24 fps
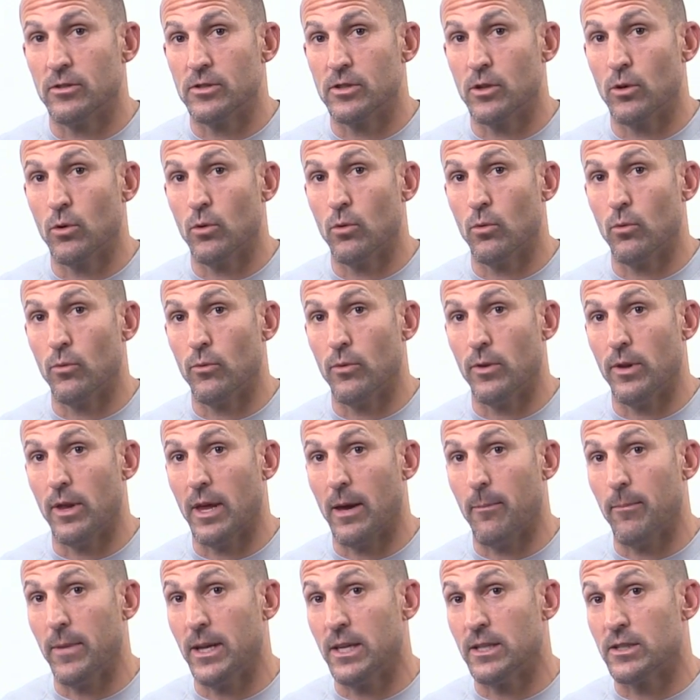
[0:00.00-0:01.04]
So
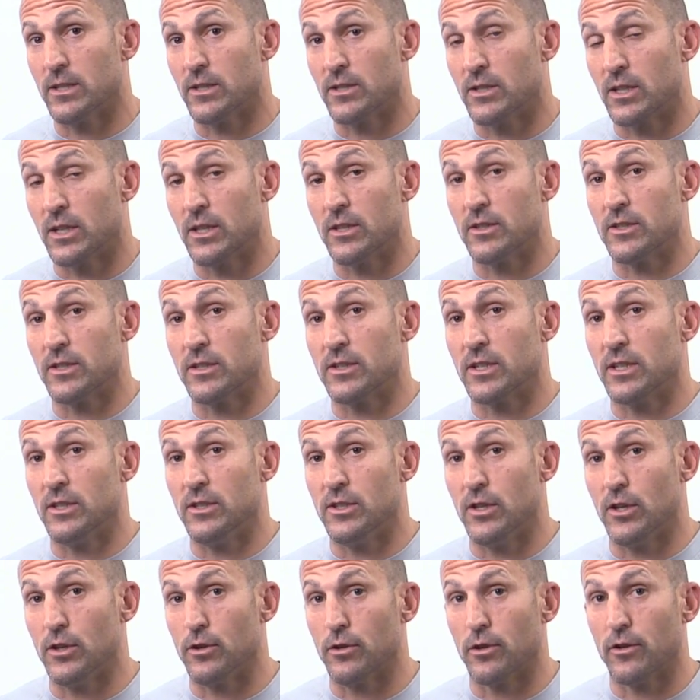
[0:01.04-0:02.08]
that means it's because it's
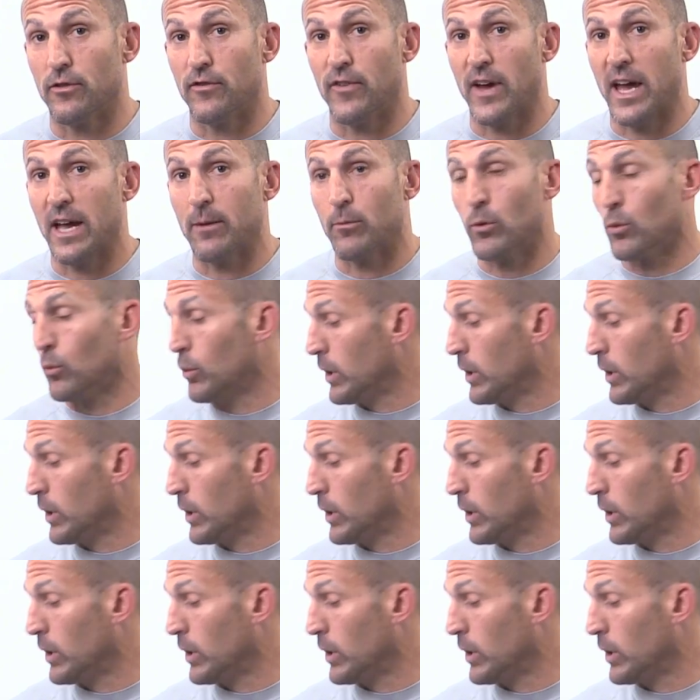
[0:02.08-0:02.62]
continuous fiber,